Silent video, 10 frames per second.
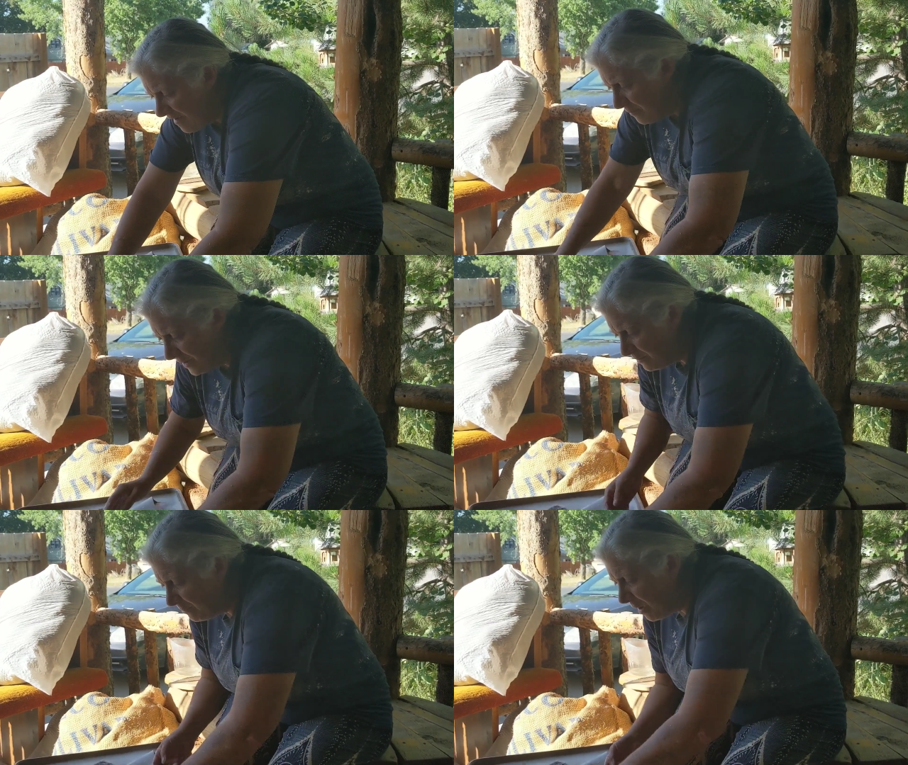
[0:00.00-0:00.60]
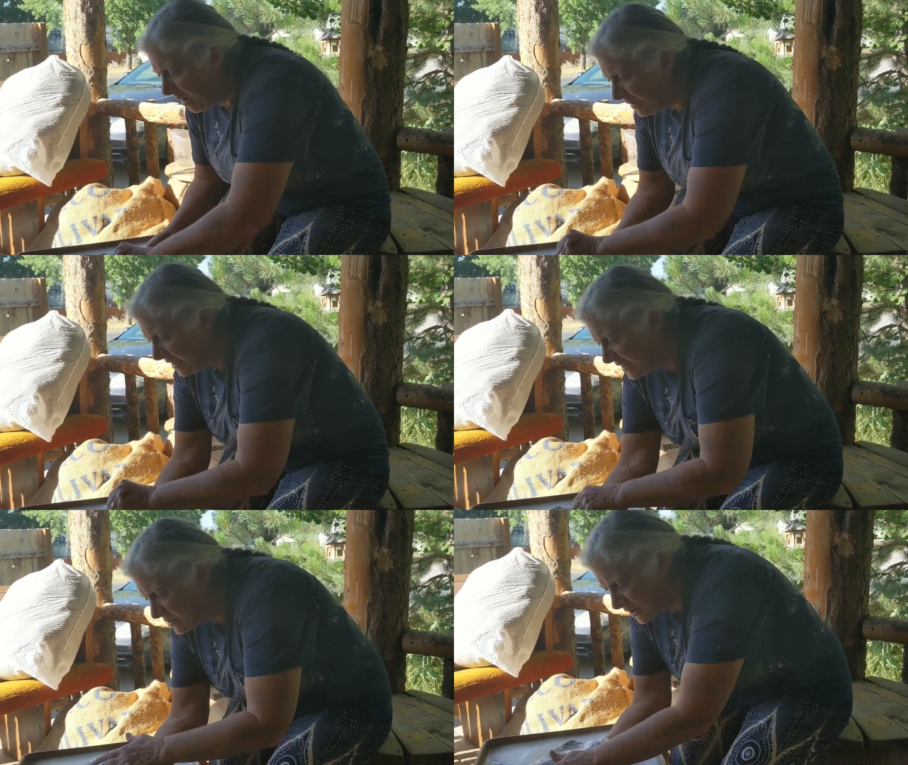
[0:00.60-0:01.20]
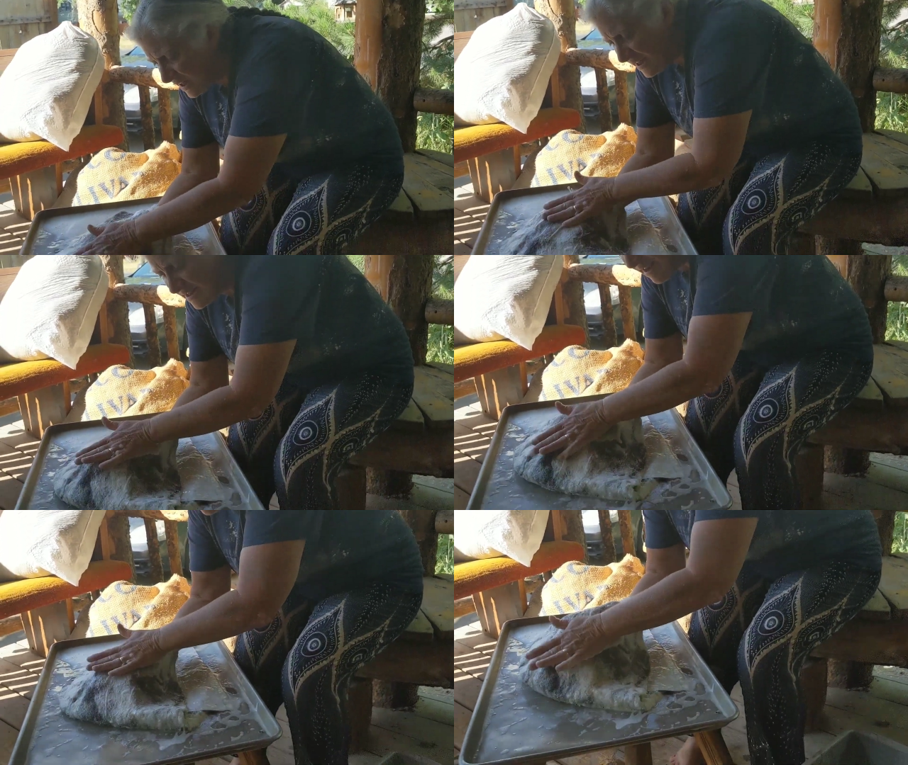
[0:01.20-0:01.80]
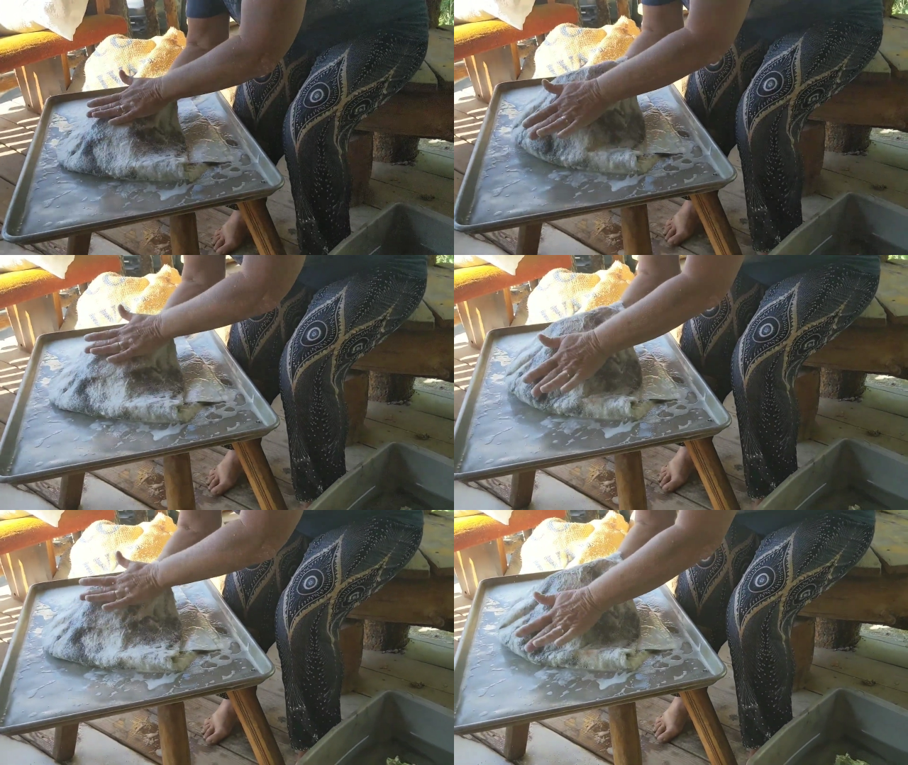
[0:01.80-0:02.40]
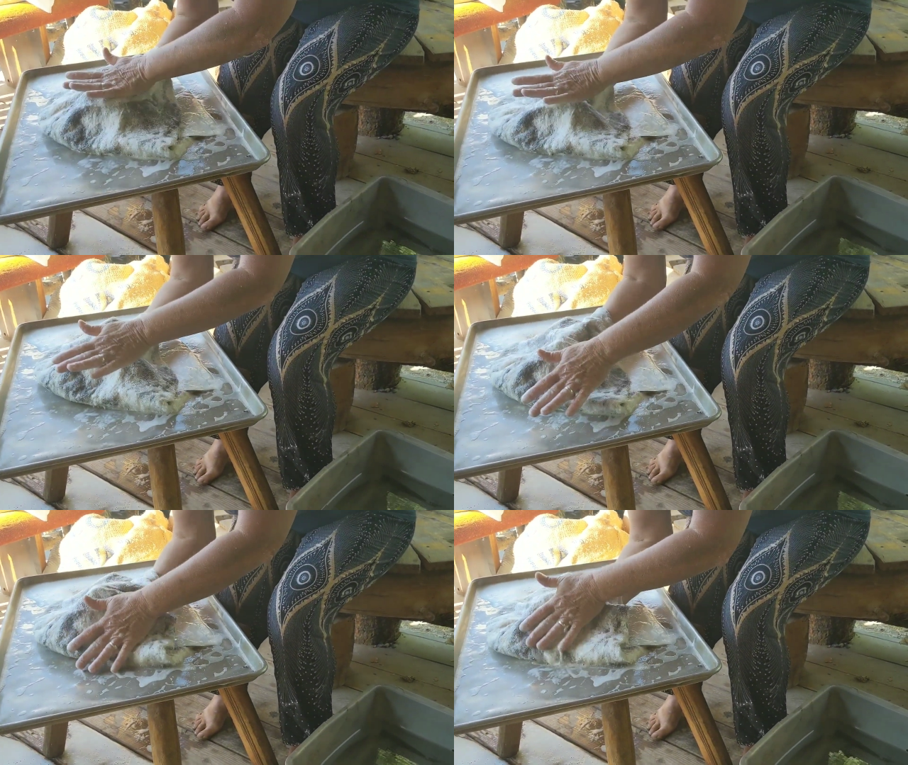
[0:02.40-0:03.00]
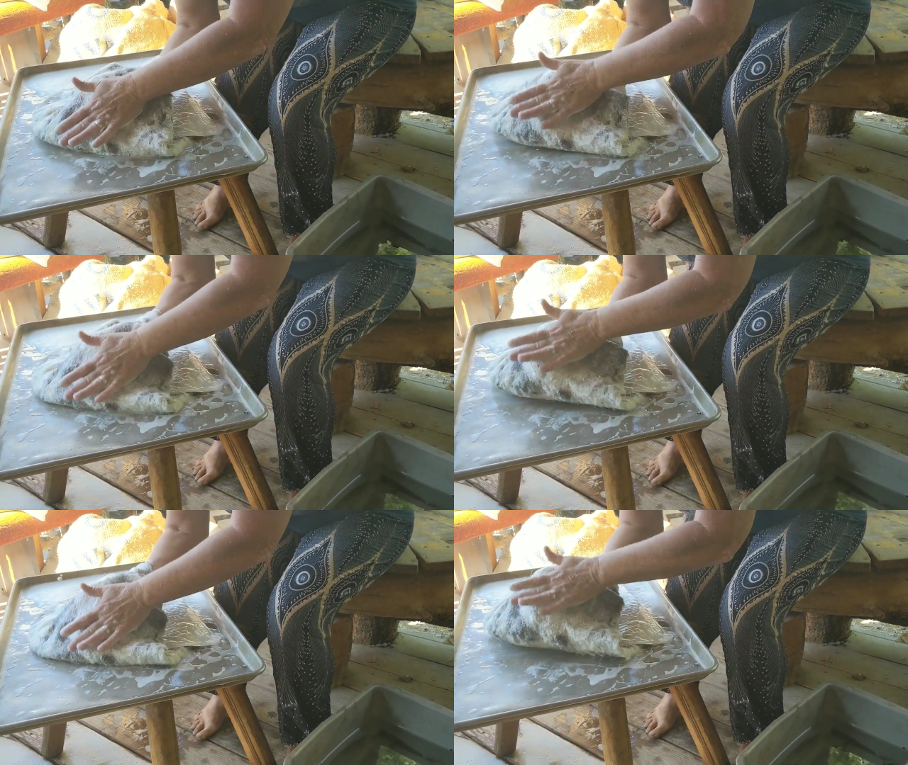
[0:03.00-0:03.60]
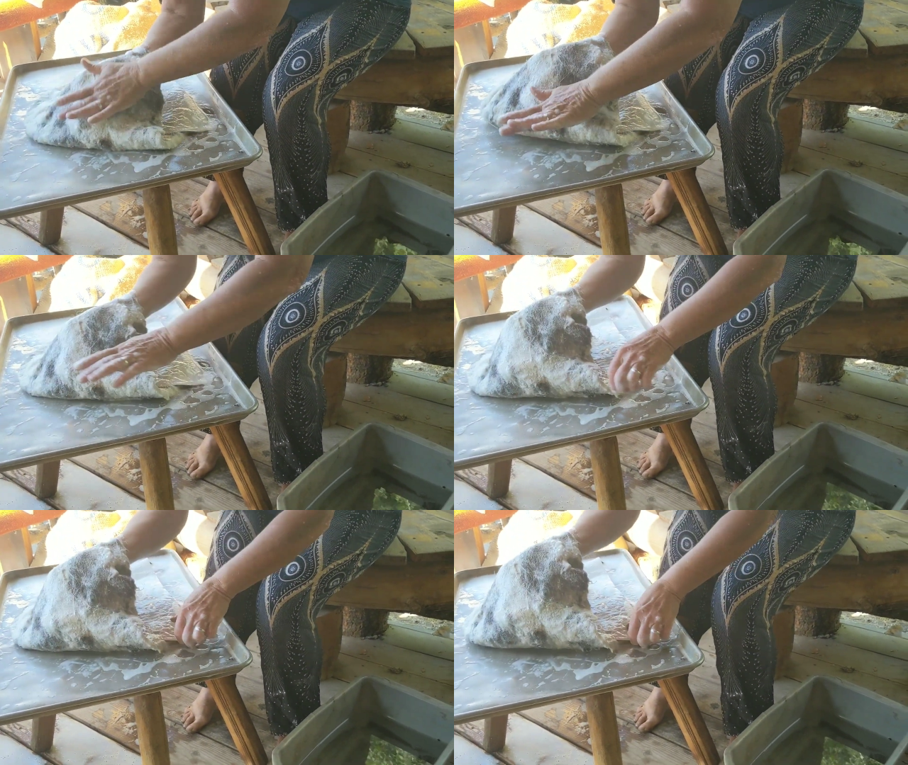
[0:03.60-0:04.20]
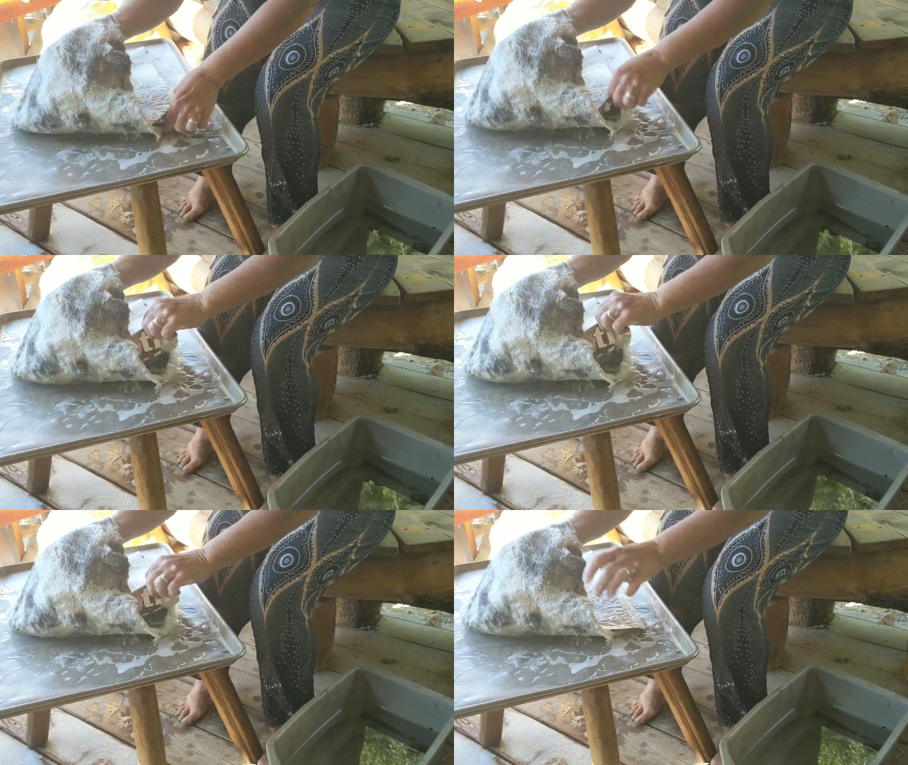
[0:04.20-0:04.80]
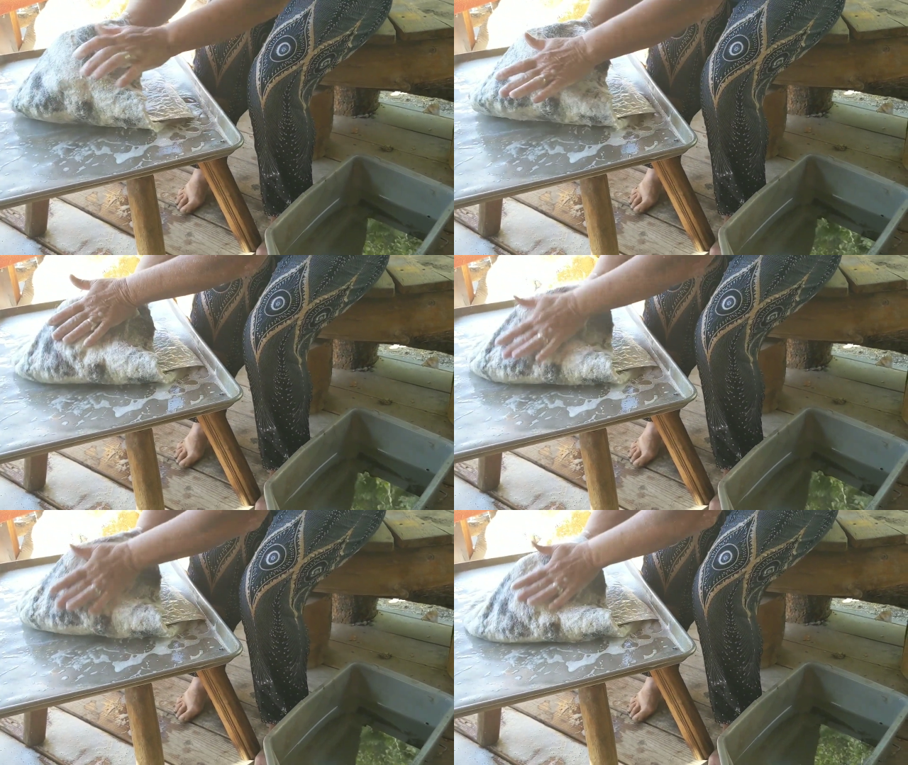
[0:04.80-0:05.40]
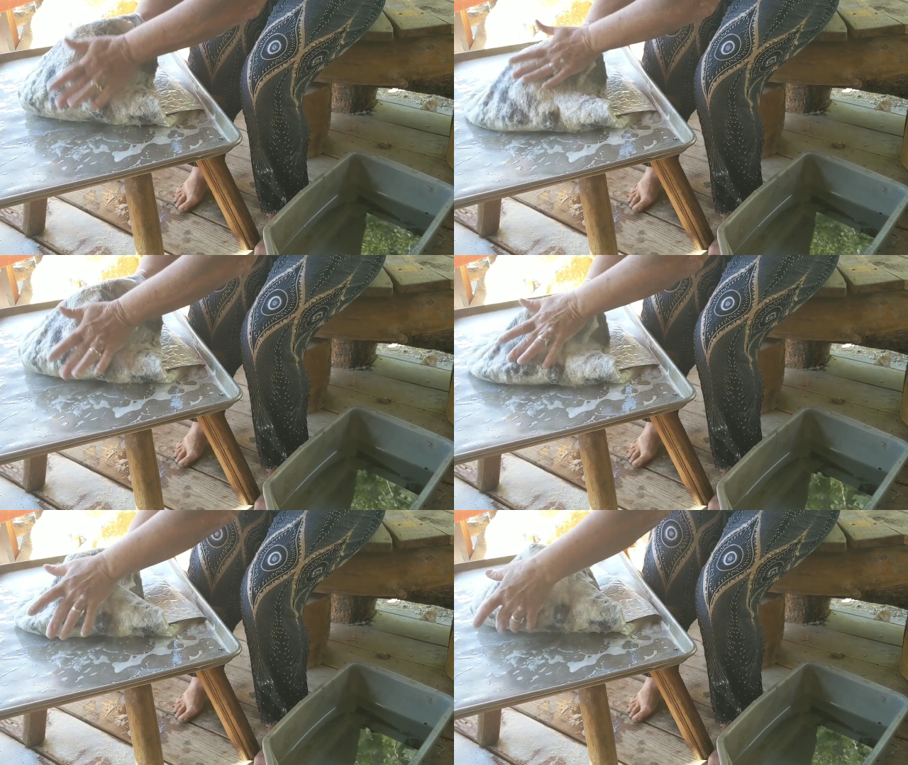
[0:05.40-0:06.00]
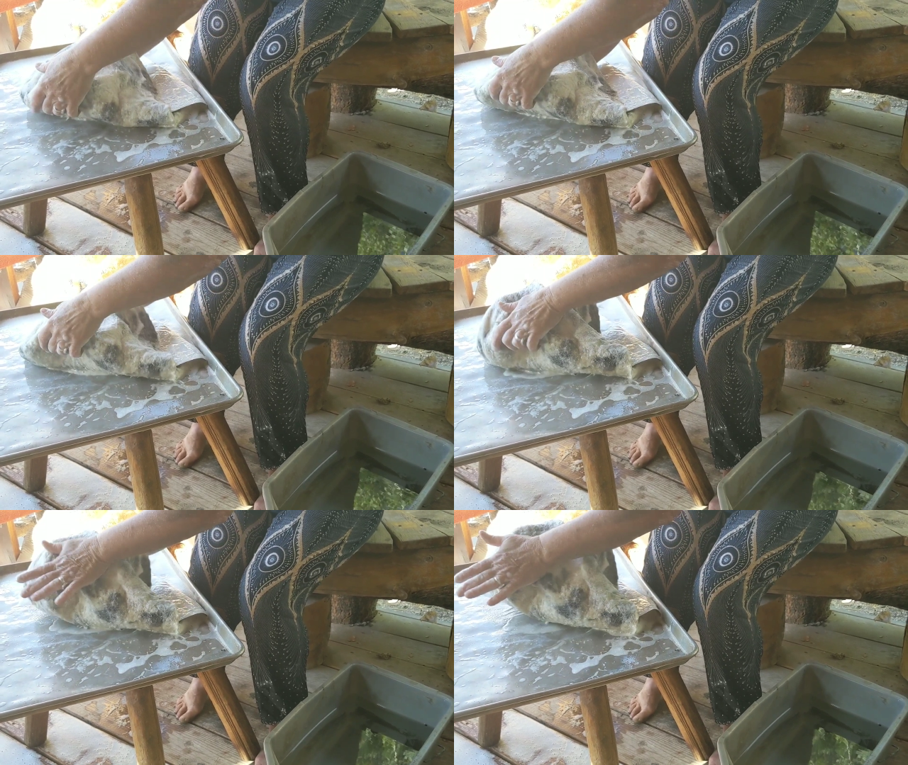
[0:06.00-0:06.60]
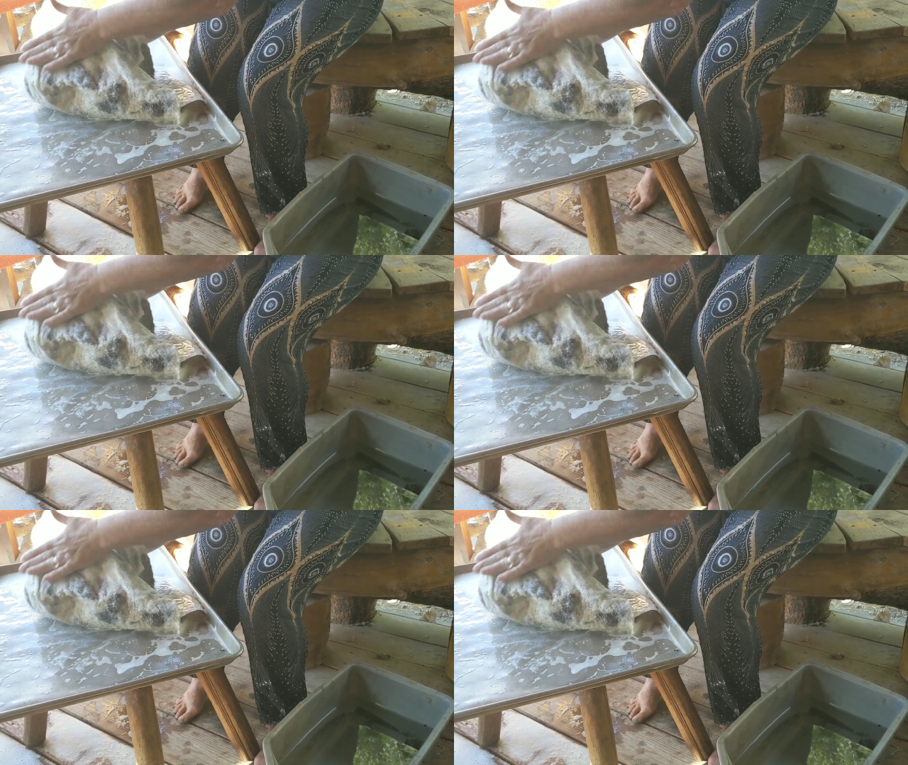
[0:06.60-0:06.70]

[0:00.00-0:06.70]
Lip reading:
[unreadable: no face in view]